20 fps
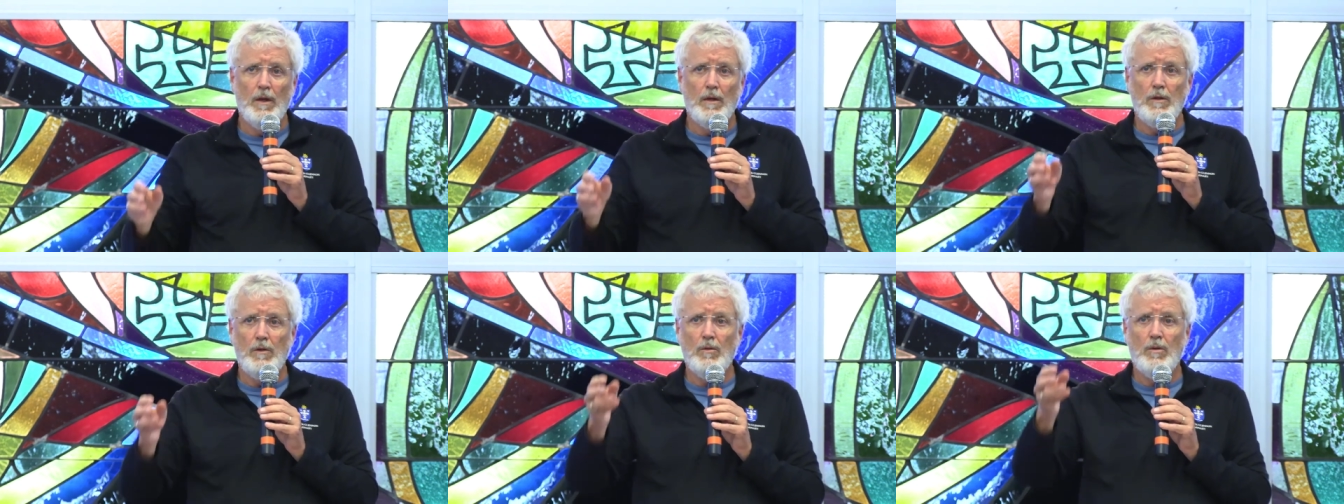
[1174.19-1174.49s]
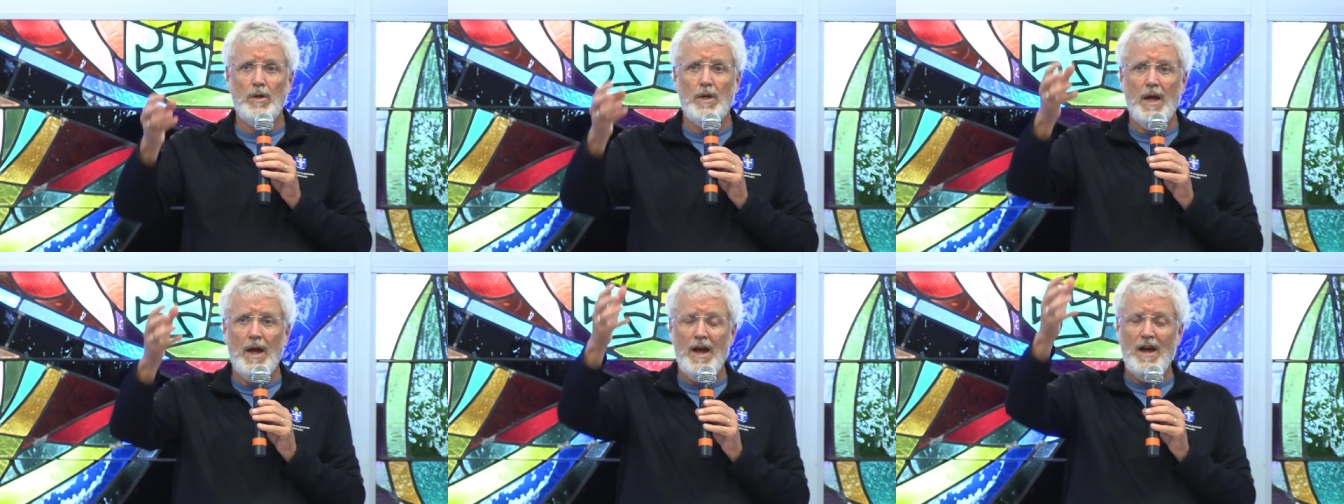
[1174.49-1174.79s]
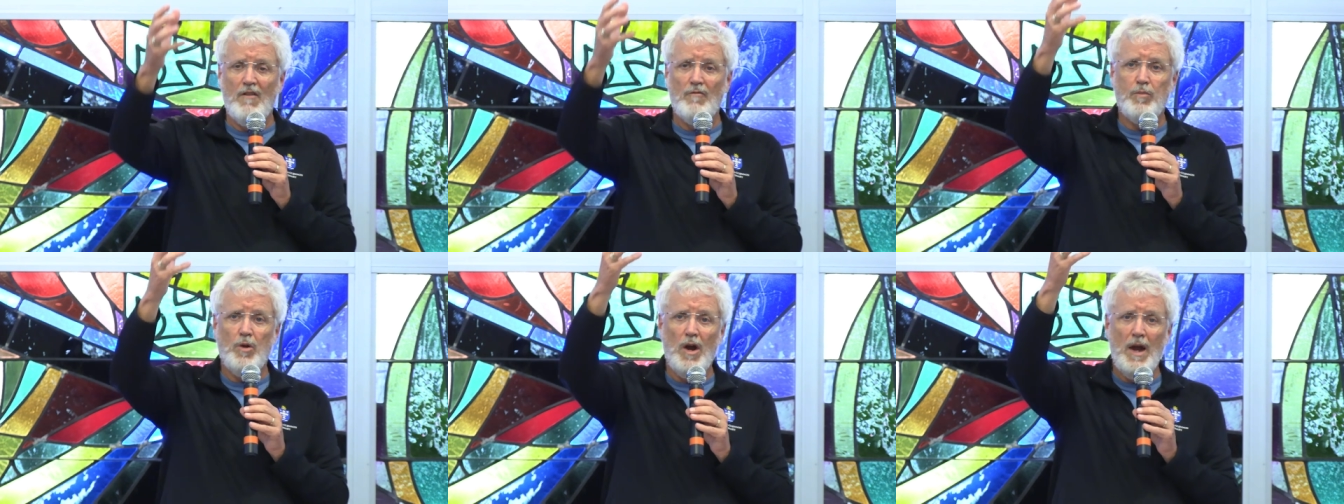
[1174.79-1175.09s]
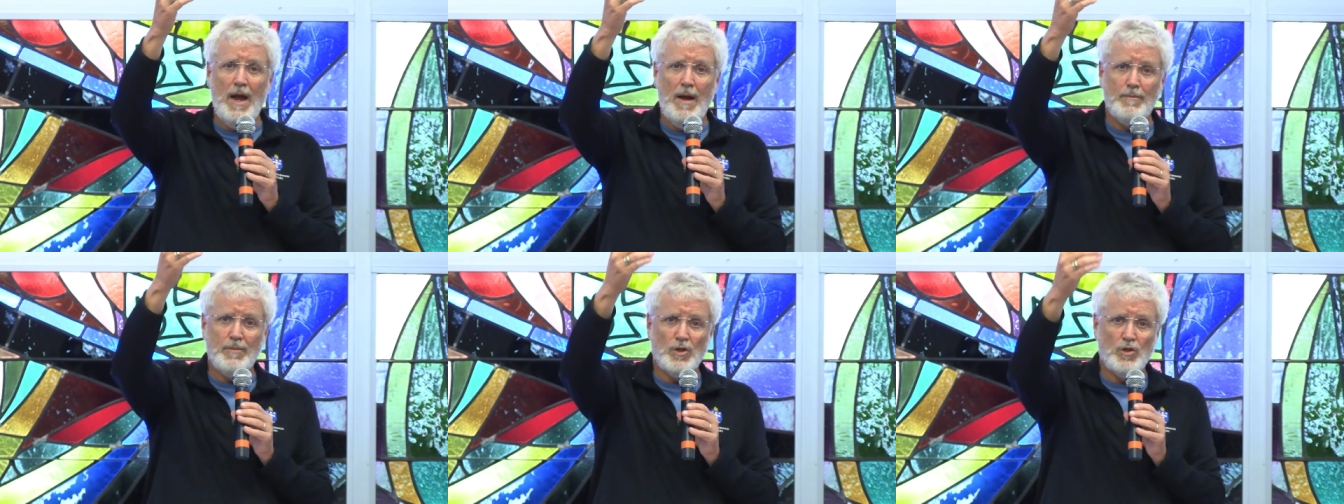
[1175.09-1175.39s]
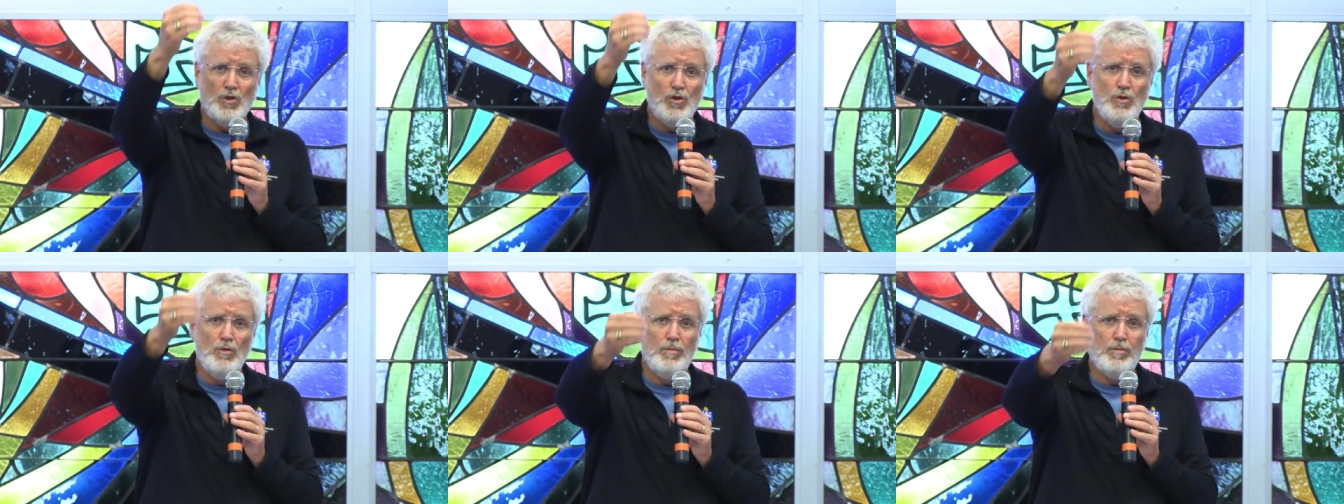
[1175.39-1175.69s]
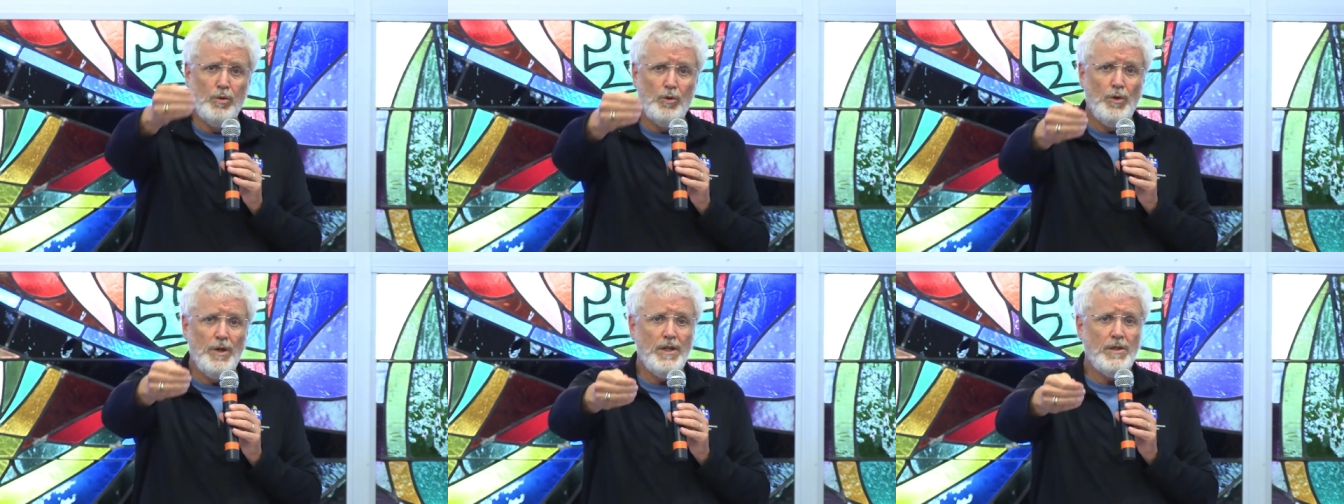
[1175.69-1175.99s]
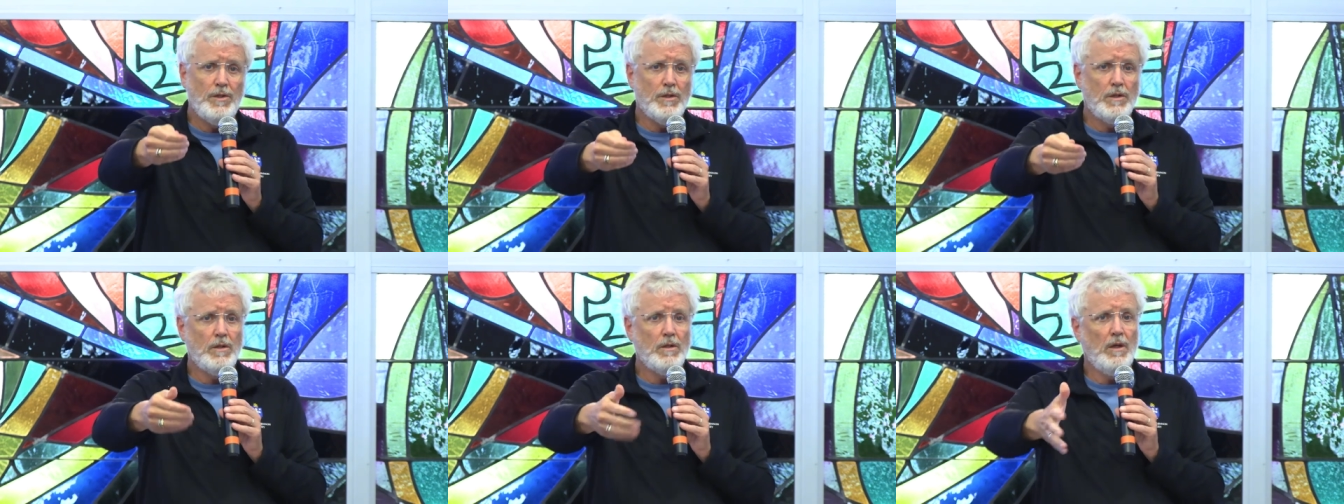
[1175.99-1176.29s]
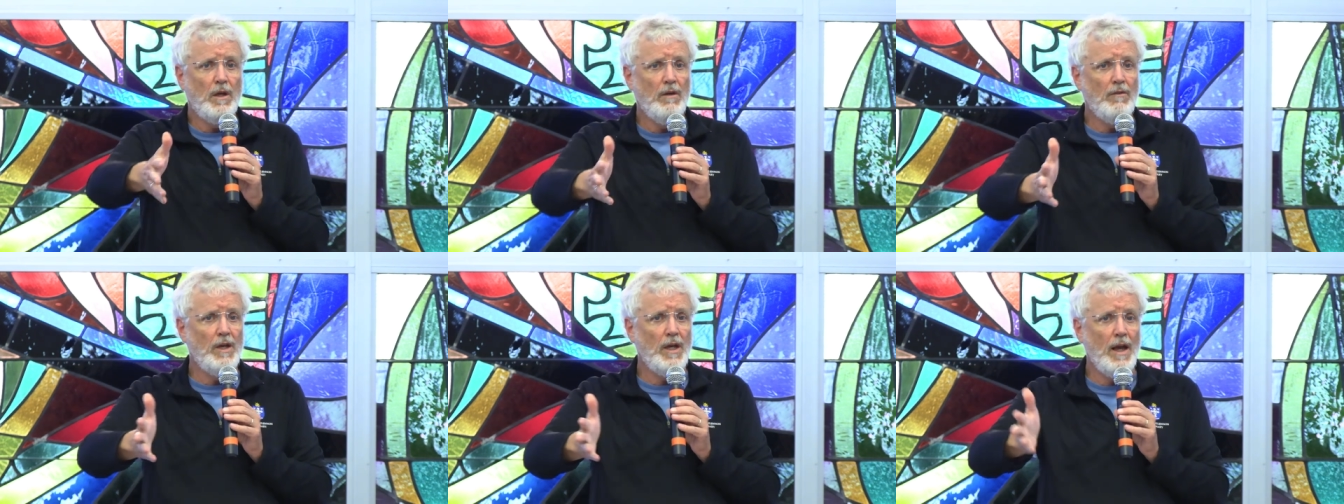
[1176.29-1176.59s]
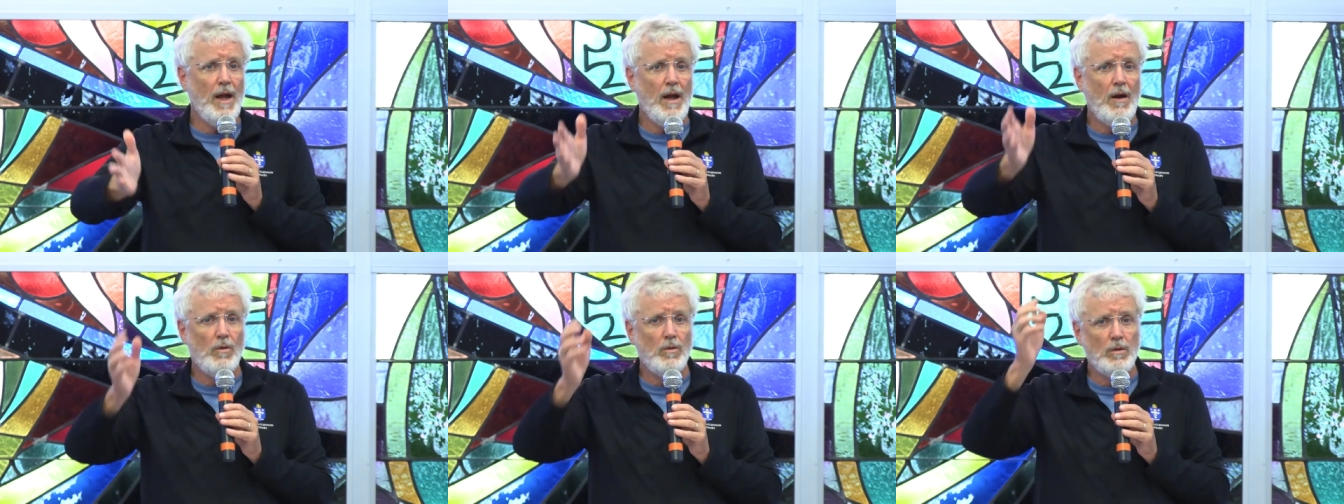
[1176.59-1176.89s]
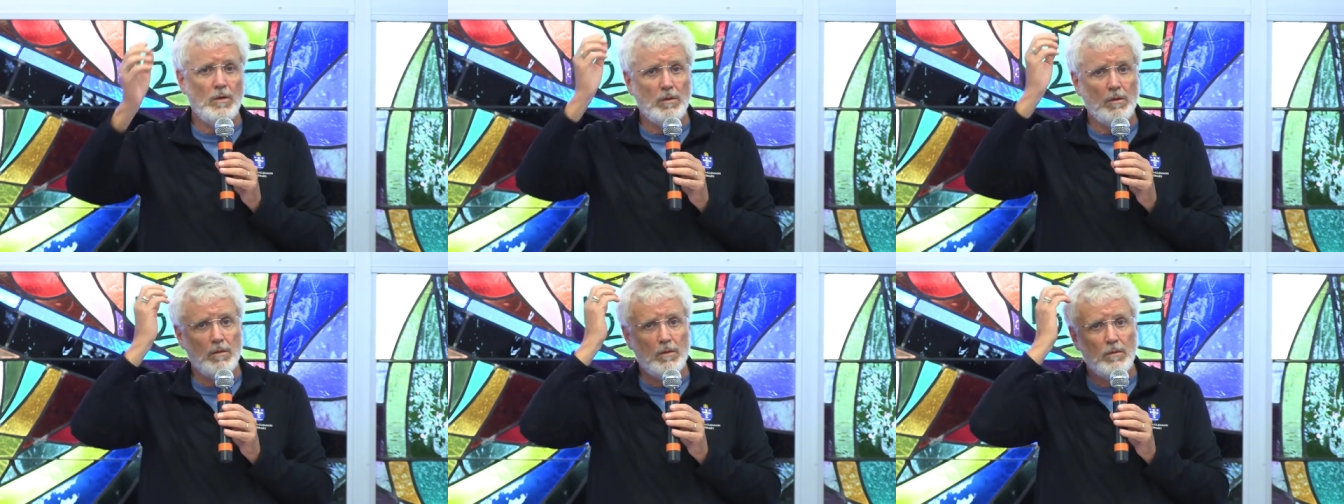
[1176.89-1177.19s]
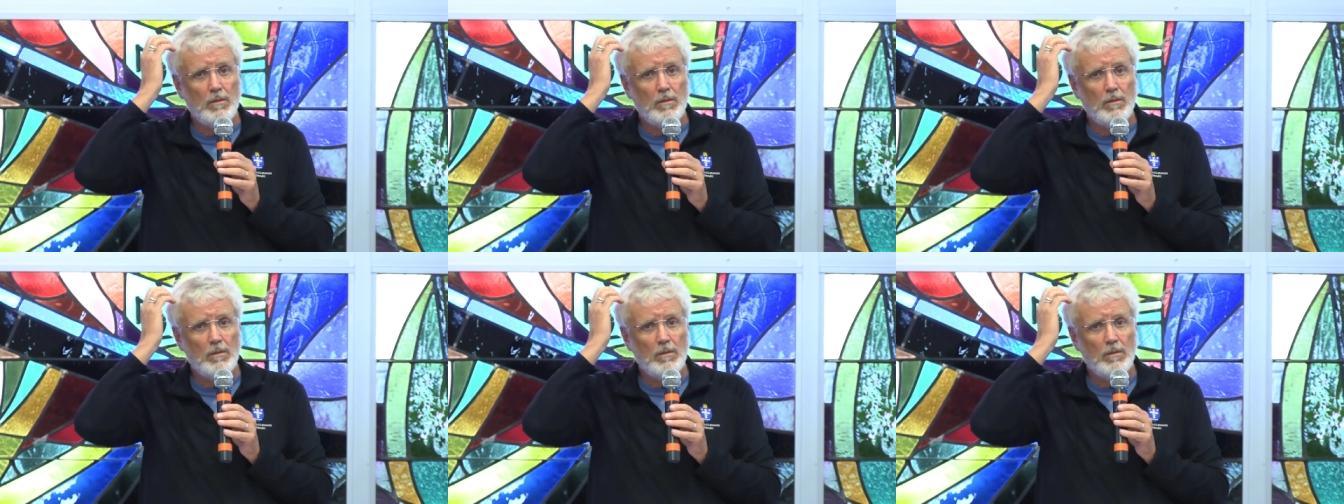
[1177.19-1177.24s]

you would have perhaps two priests giving out